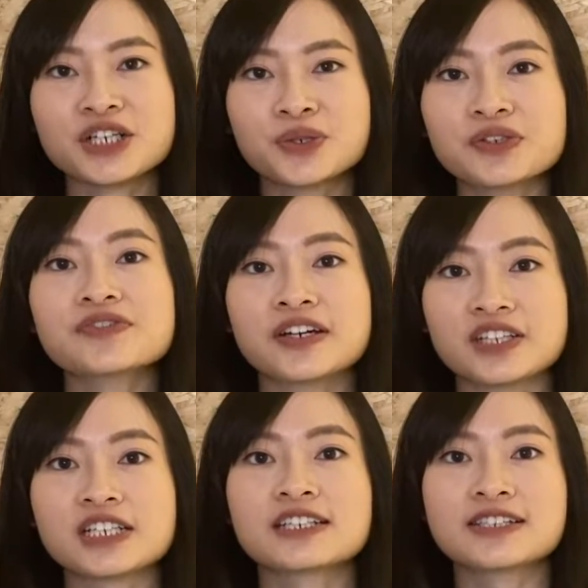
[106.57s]
good
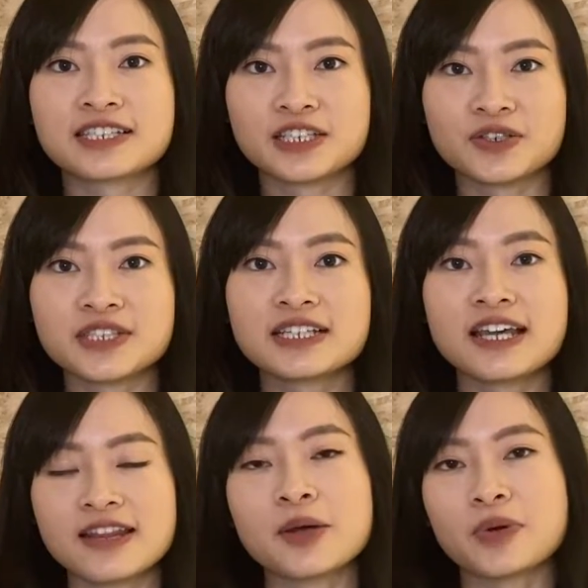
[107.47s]
foundational skills in
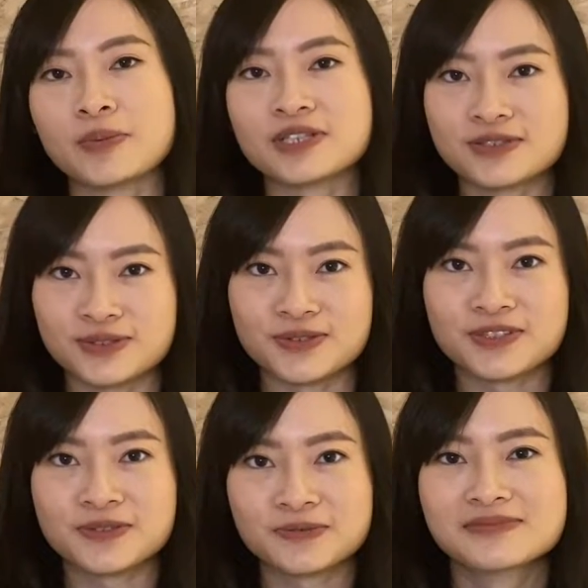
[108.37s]
their primary
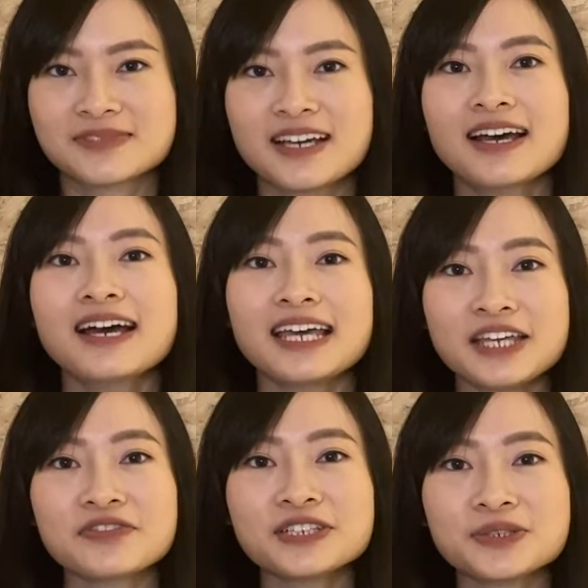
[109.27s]
schools.
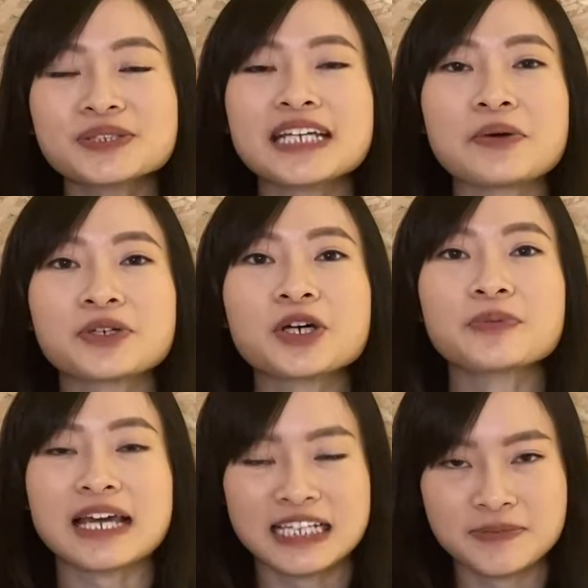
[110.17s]
Even though there will not be
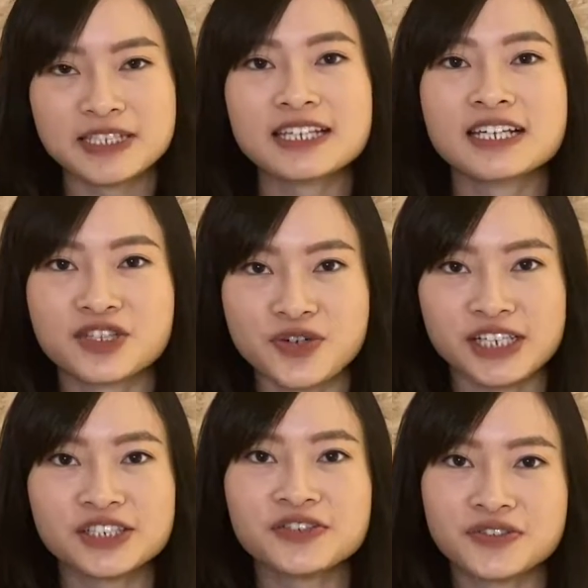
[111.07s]
explicit instruction
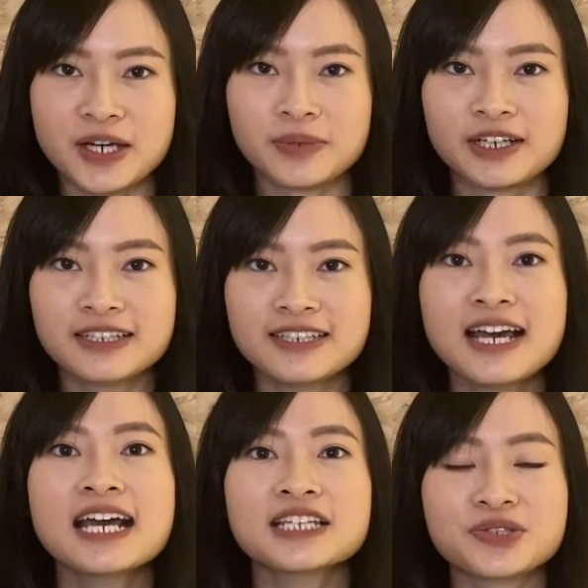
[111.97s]
of grammar,
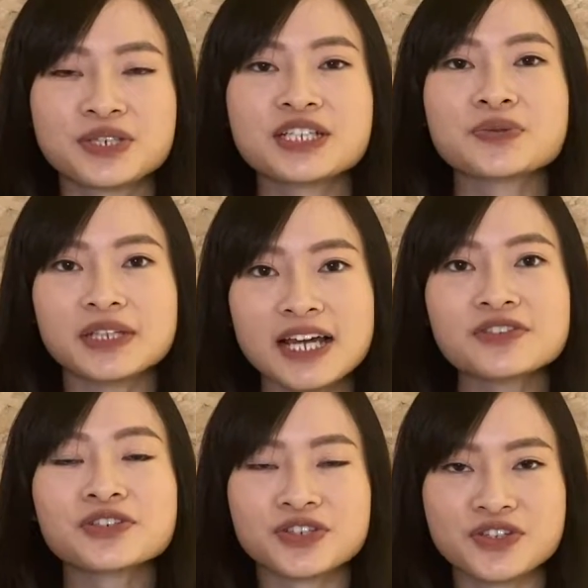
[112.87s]
students will have to
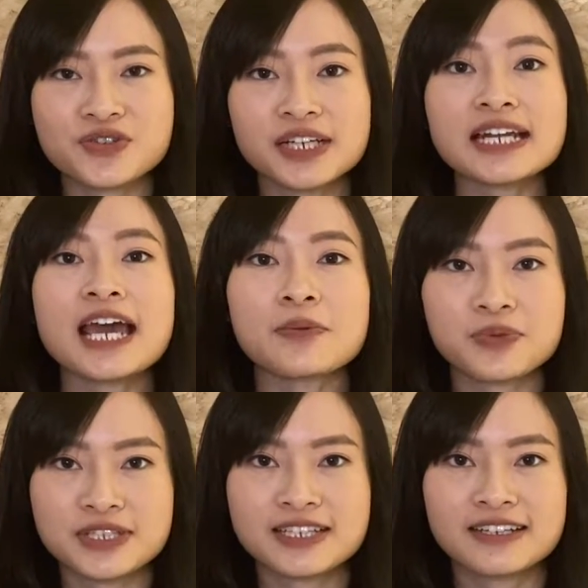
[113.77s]
construct and
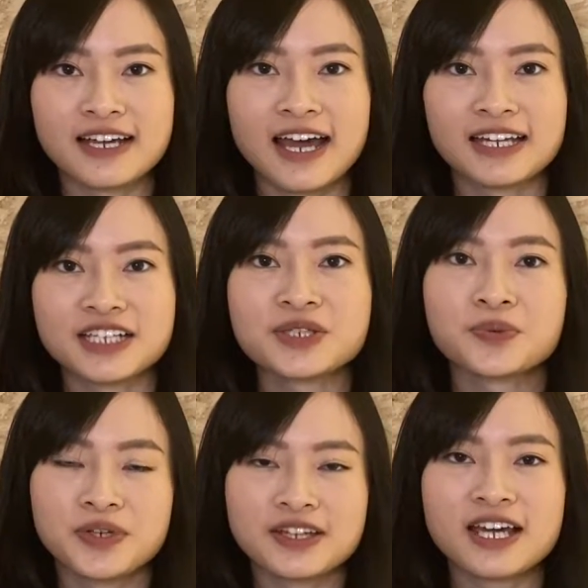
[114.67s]
present their ideas
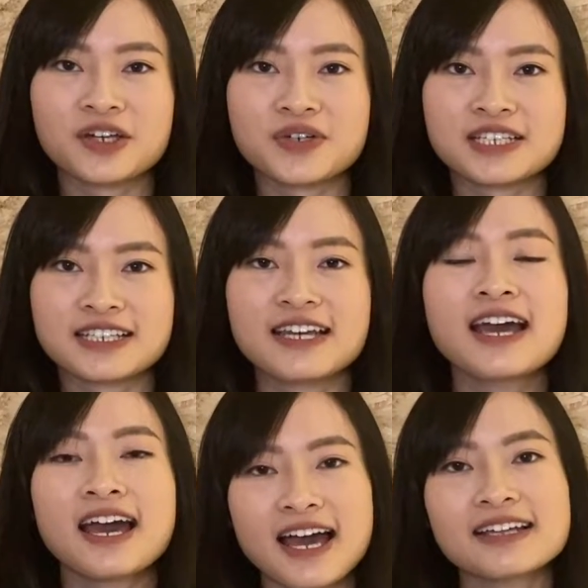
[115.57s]
with accuracy
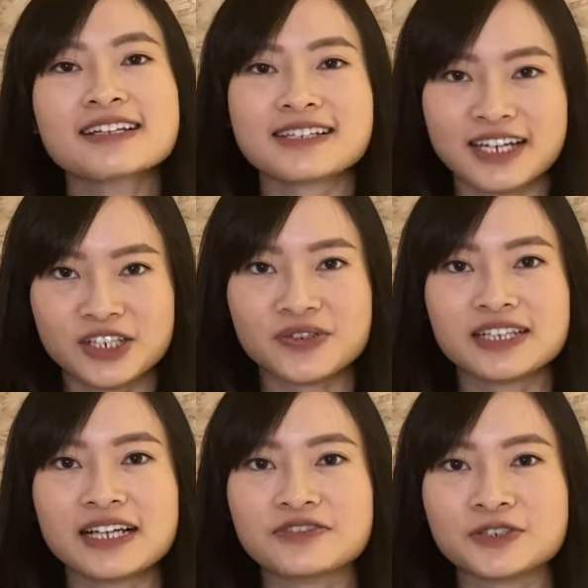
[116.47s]
at the secondary
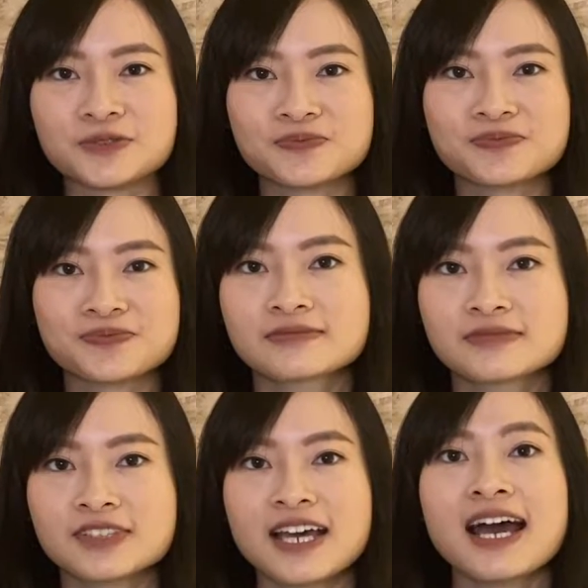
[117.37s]
level.
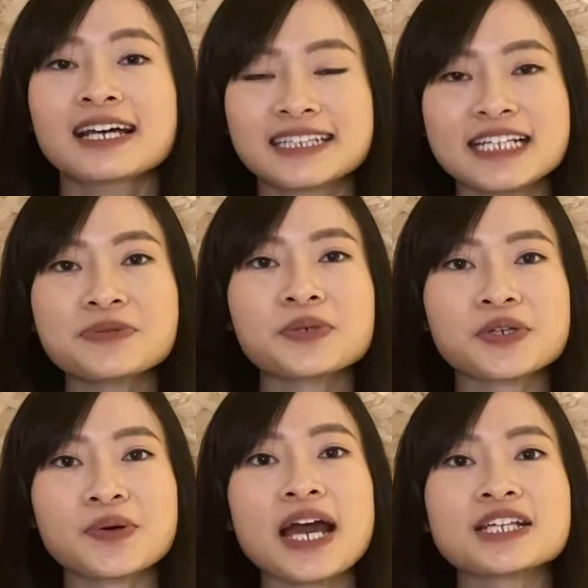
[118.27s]
This will
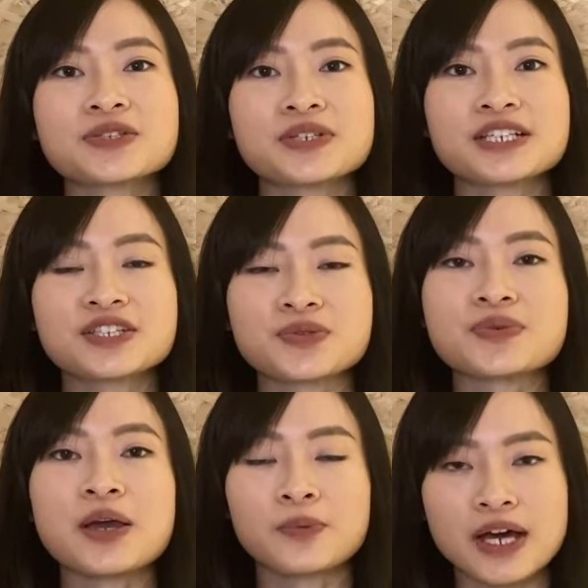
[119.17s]
require students to
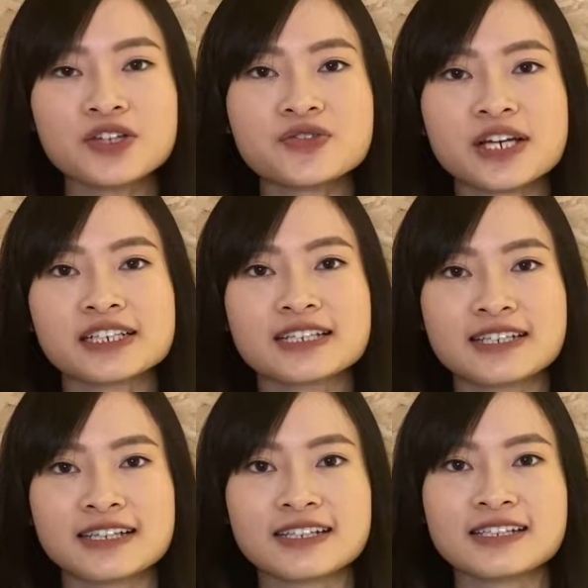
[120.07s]
write well-structured
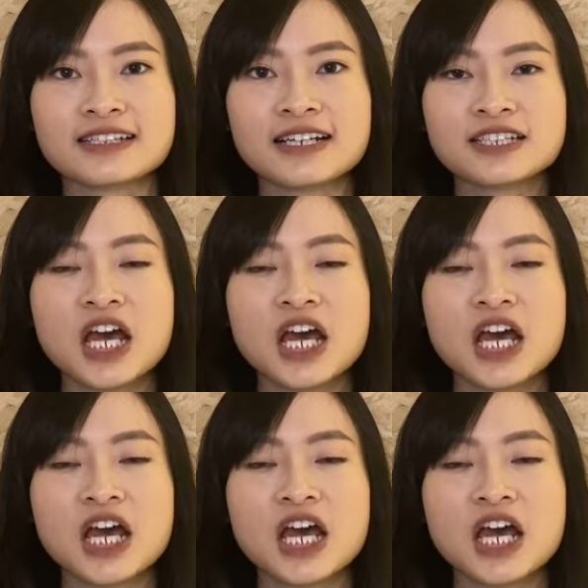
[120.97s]
sentences